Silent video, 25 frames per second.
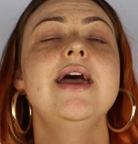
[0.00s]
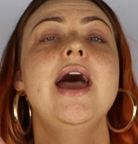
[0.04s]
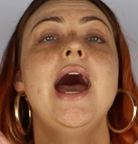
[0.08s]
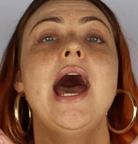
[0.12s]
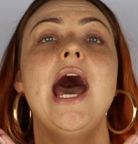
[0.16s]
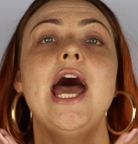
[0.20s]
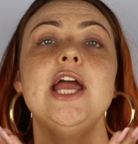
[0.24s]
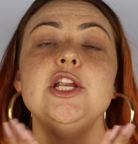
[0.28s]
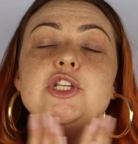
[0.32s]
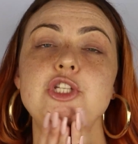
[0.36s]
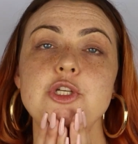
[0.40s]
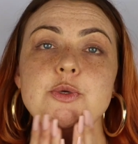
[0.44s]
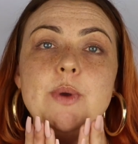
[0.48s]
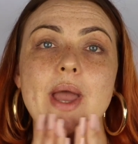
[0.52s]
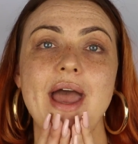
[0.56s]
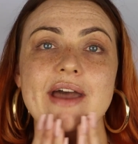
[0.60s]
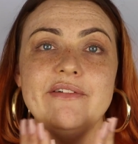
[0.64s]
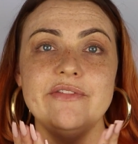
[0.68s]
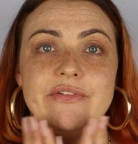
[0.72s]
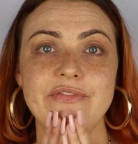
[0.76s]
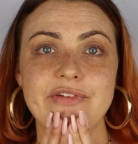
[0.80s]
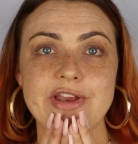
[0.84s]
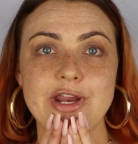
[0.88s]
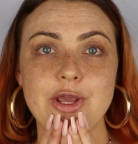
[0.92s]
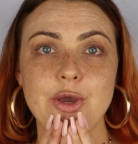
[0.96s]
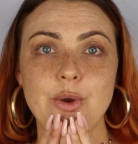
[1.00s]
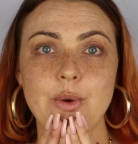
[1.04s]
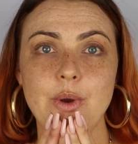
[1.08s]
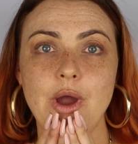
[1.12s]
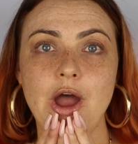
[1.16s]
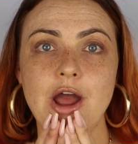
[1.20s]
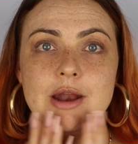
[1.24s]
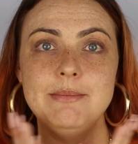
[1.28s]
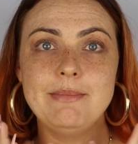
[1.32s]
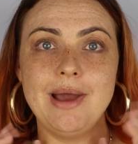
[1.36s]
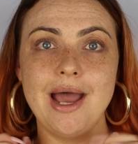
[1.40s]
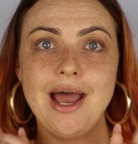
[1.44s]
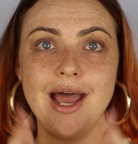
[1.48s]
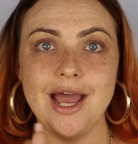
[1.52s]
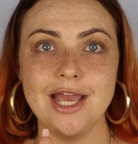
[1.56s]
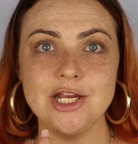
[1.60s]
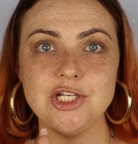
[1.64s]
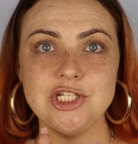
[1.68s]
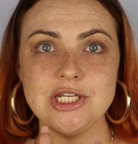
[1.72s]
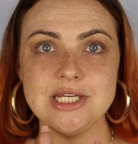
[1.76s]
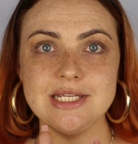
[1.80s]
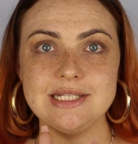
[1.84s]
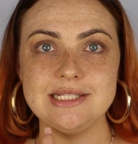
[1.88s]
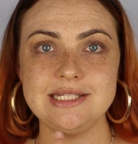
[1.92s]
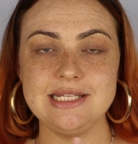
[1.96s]
I do have a video on my
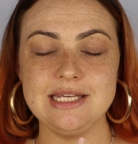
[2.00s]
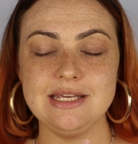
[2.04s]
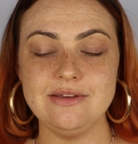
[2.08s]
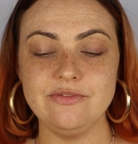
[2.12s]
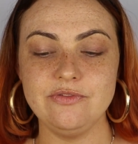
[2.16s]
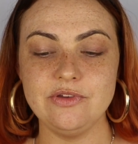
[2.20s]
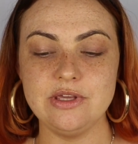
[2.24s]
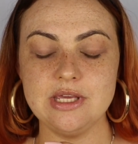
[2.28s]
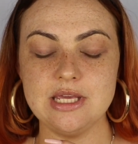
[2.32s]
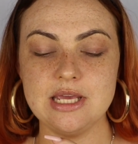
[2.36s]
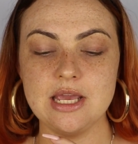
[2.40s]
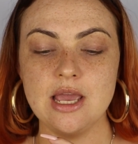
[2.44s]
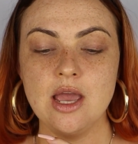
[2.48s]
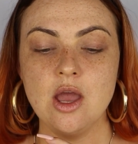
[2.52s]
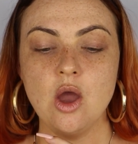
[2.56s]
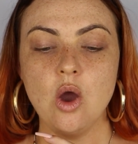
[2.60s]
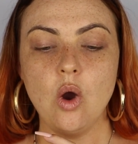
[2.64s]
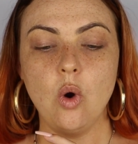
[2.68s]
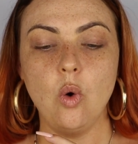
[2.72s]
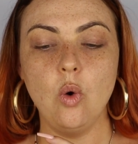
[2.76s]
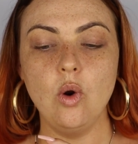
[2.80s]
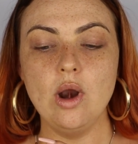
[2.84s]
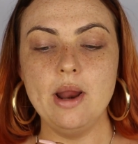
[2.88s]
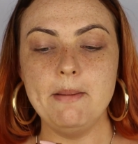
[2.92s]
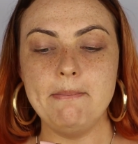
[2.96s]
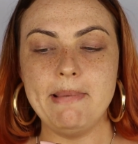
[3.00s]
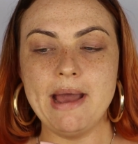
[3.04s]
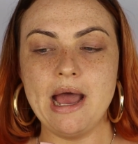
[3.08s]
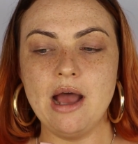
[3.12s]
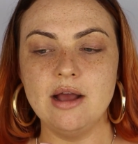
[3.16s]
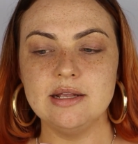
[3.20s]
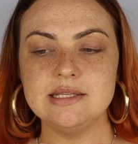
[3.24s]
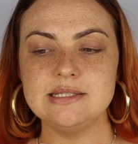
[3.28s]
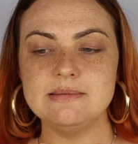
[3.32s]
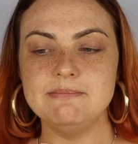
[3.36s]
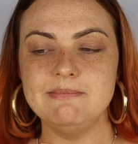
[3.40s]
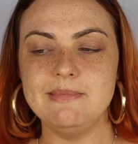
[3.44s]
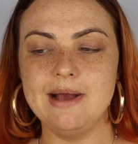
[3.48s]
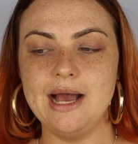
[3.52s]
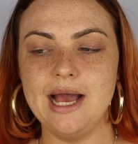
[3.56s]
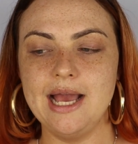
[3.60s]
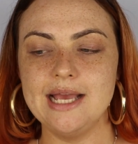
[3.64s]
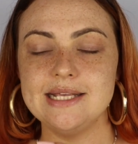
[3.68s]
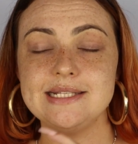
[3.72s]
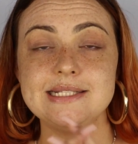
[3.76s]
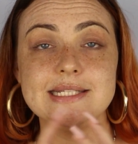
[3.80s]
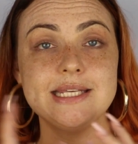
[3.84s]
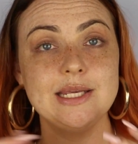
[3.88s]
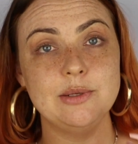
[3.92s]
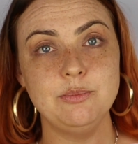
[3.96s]
IGTV all about my
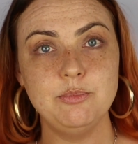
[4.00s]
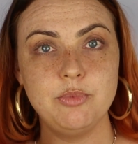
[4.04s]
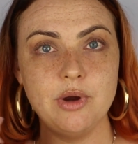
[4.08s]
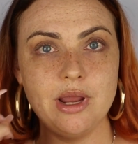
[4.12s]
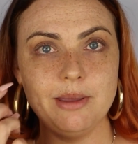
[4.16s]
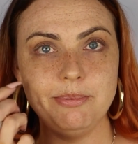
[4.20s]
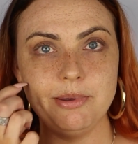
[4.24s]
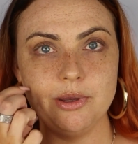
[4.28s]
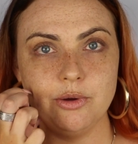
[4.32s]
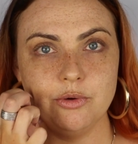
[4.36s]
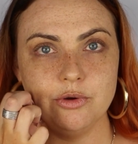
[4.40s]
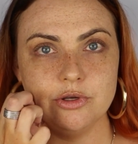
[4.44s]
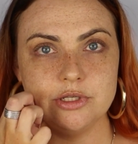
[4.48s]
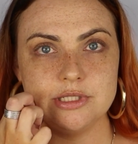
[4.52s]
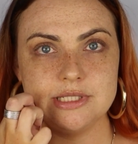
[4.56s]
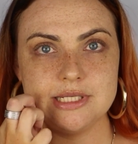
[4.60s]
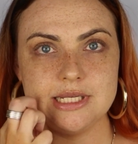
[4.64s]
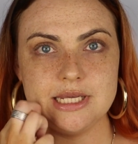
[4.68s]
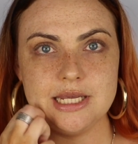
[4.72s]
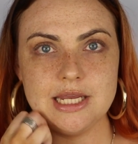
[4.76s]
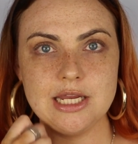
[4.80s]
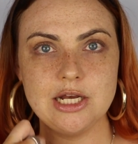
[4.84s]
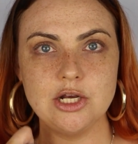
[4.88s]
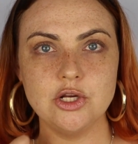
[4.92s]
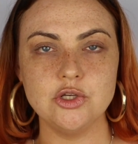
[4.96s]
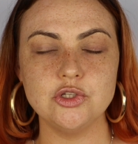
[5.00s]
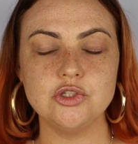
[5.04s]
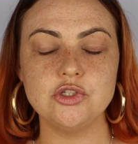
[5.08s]
skin prepping routine.